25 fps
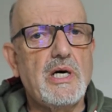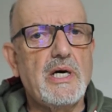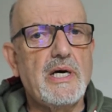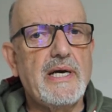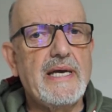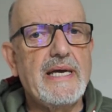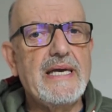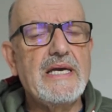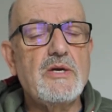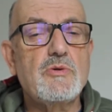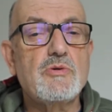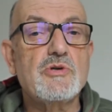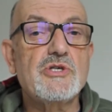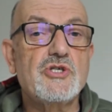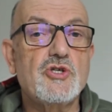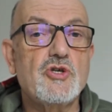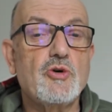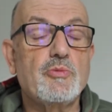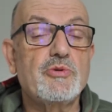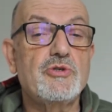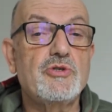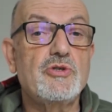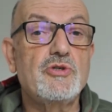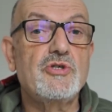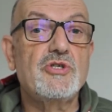increase the
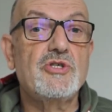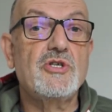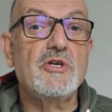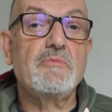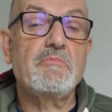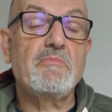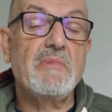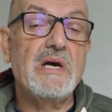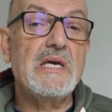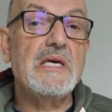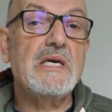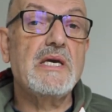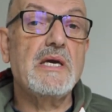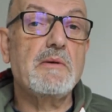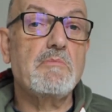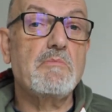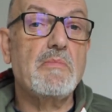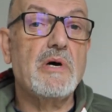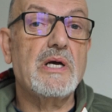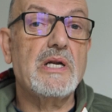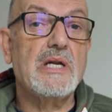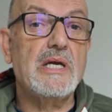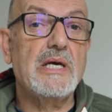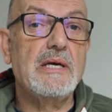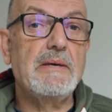opportunity of making
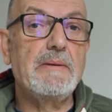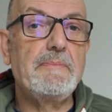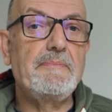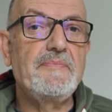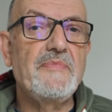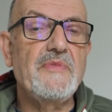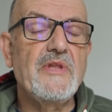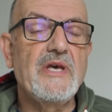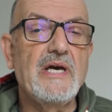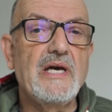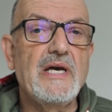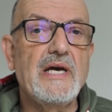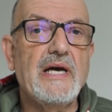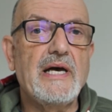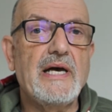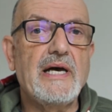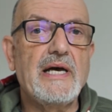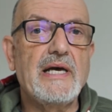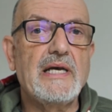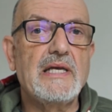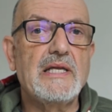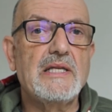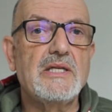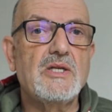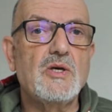money.
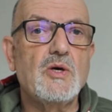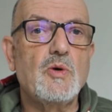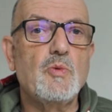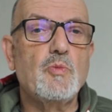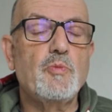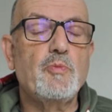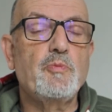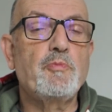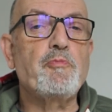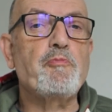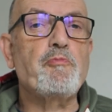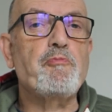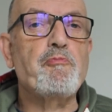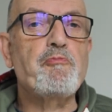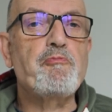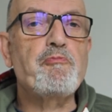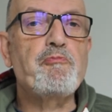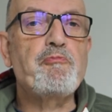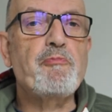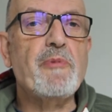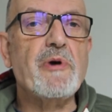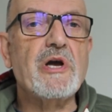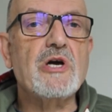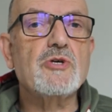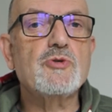And
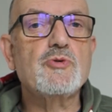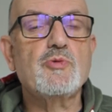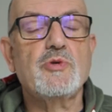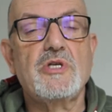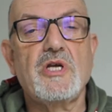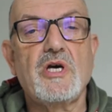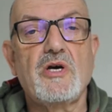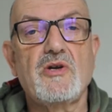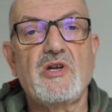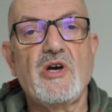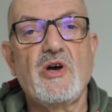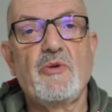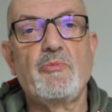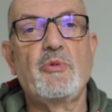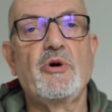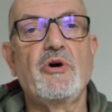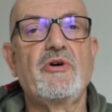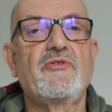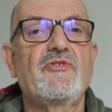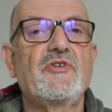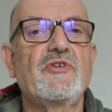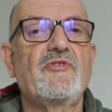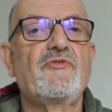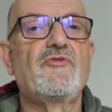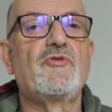because we don't have
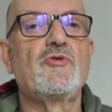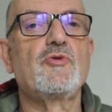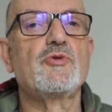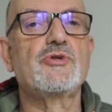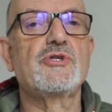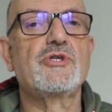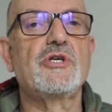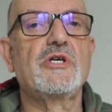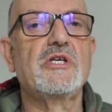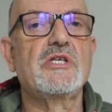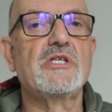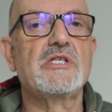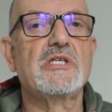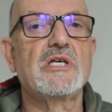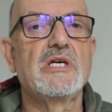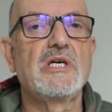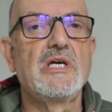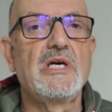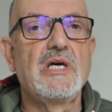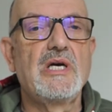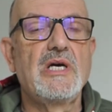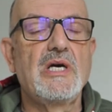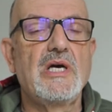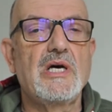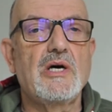perfect foresight,
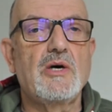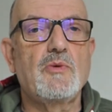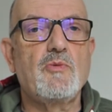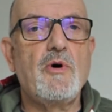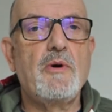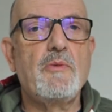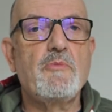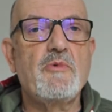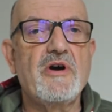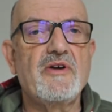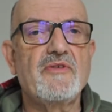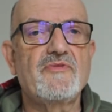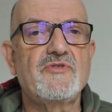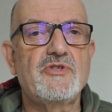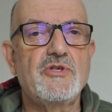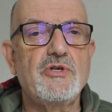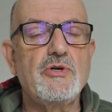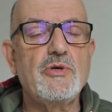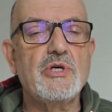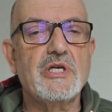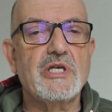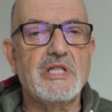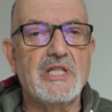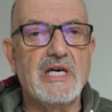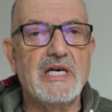one way of
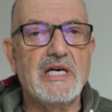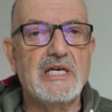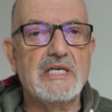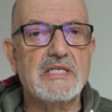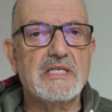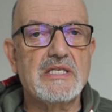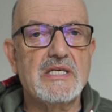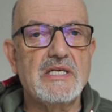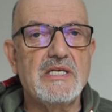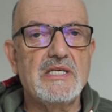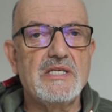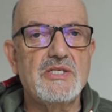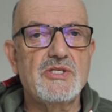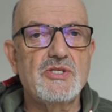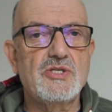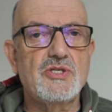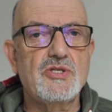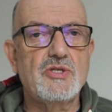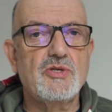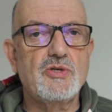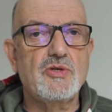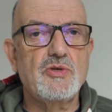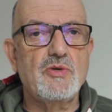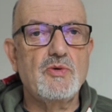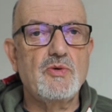doing that is
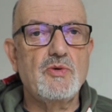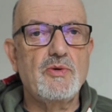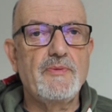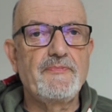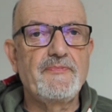to